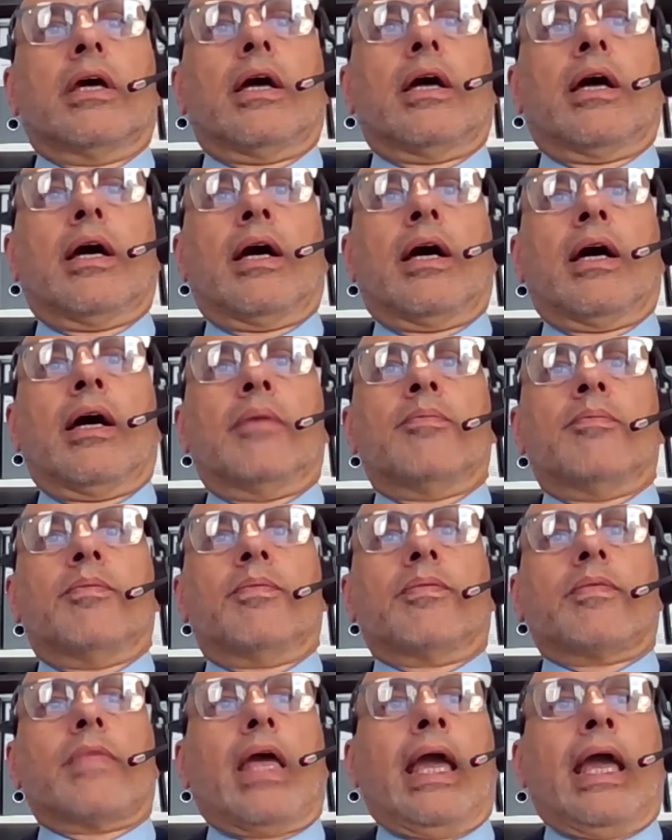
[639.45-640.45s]

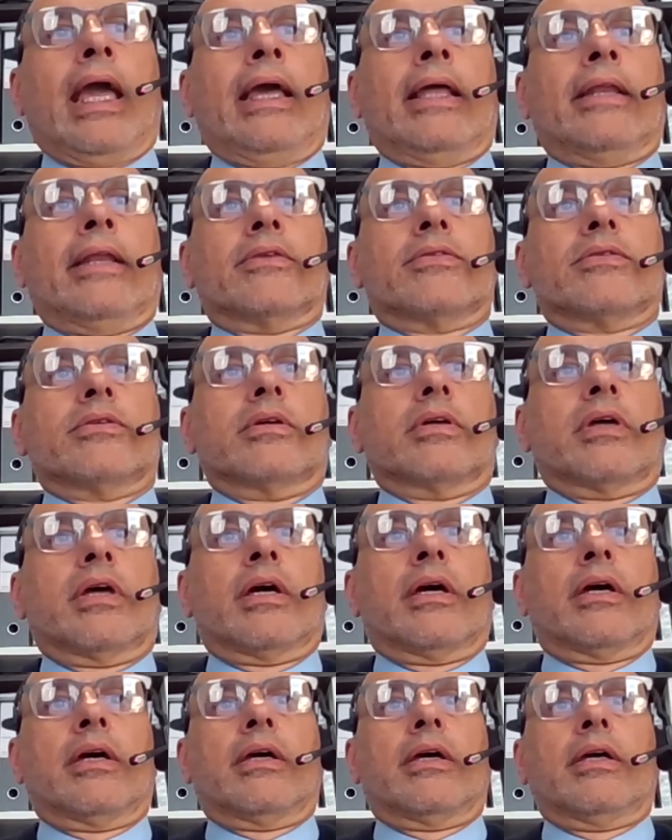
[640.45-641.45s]
and
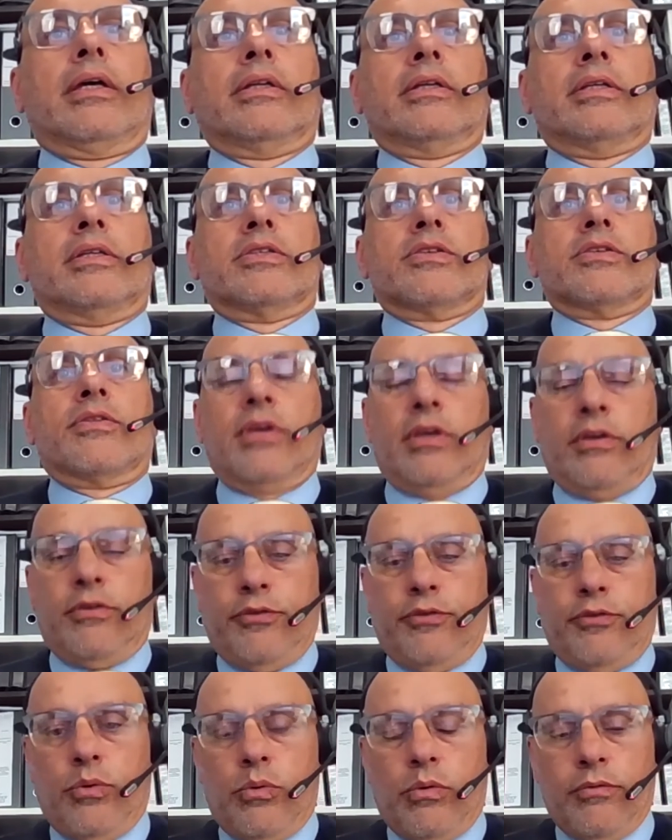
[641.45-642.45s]
it is
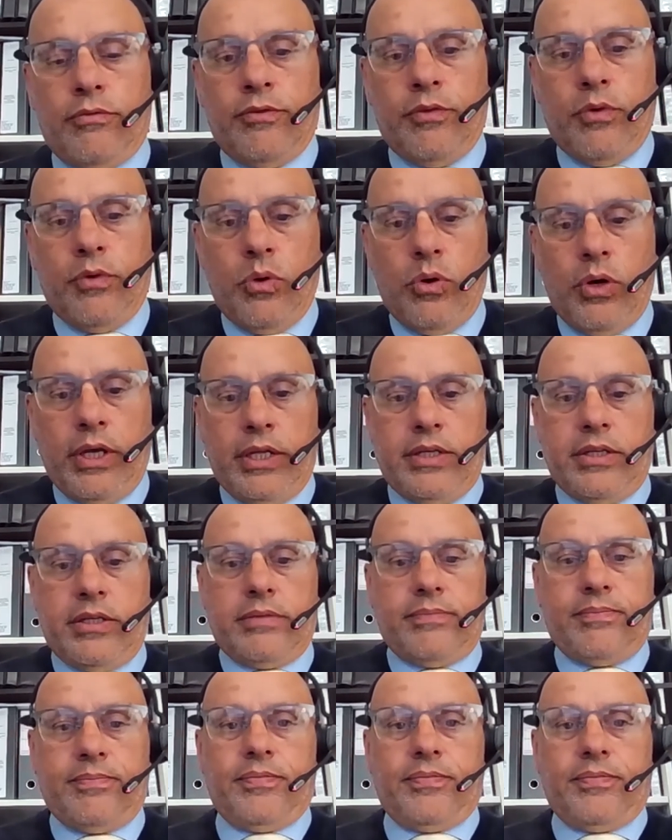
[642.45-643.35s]
therefore void